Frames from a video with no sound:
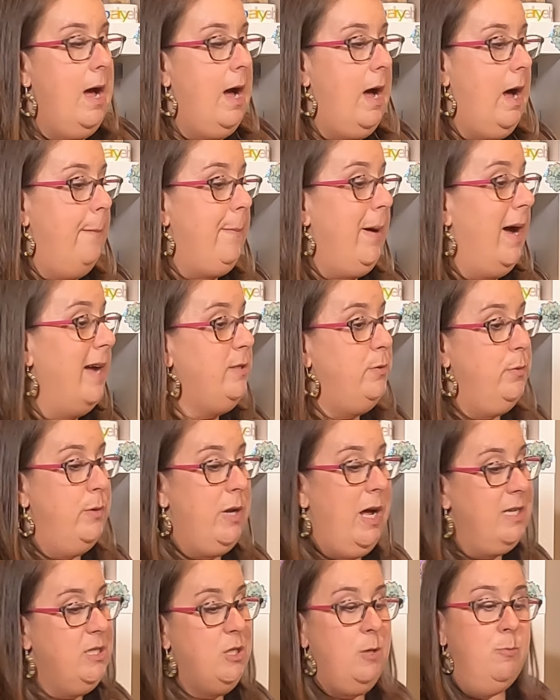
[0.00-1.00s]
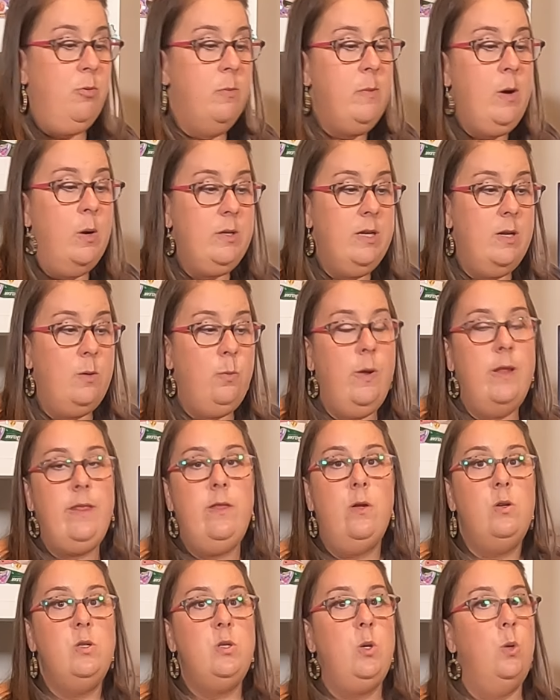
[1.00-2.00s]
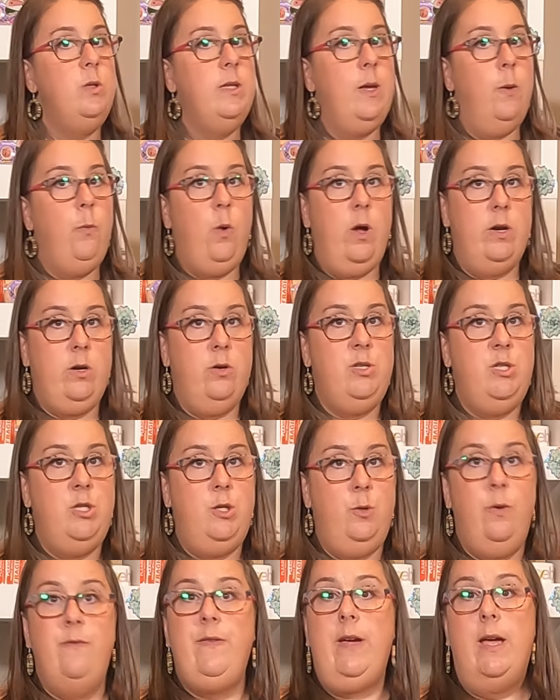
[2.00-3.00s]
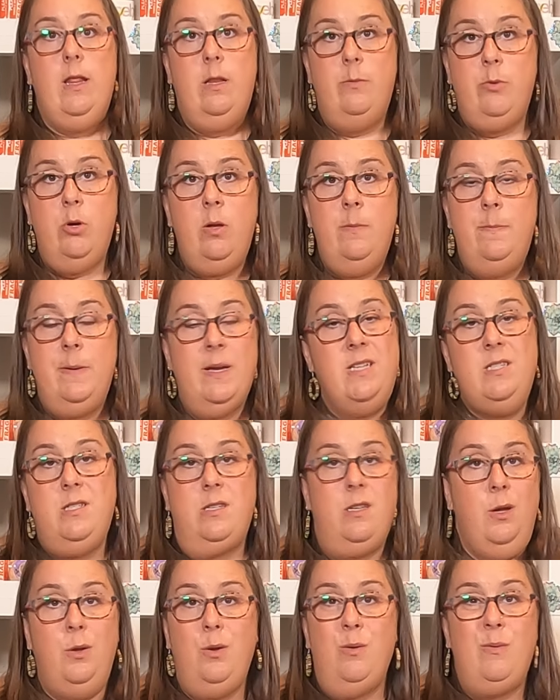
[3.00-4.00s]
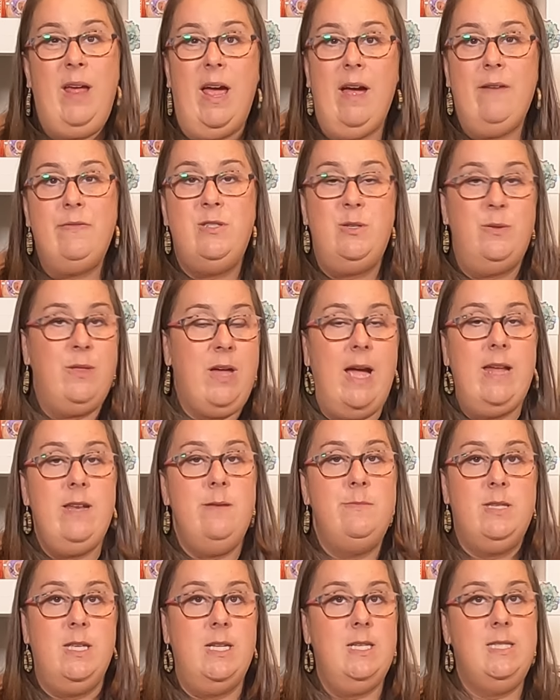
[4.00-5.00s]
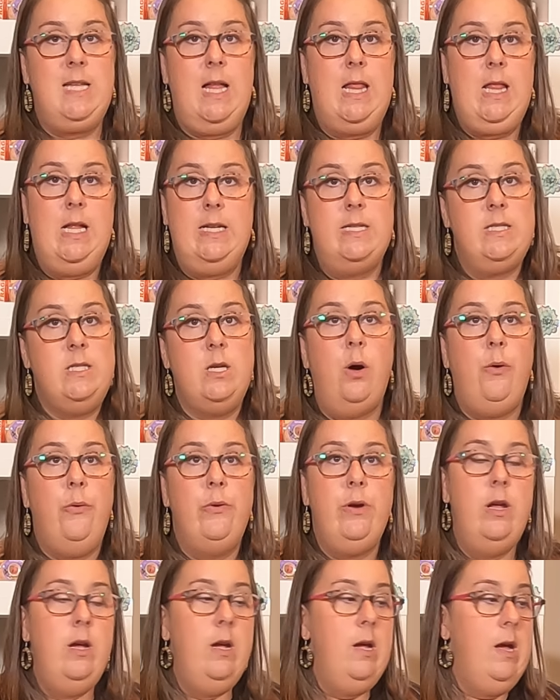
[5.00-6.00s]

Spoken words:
I do not do promoted when there's only 1 or 2 available because you don't have to. The item's going to sell on its own.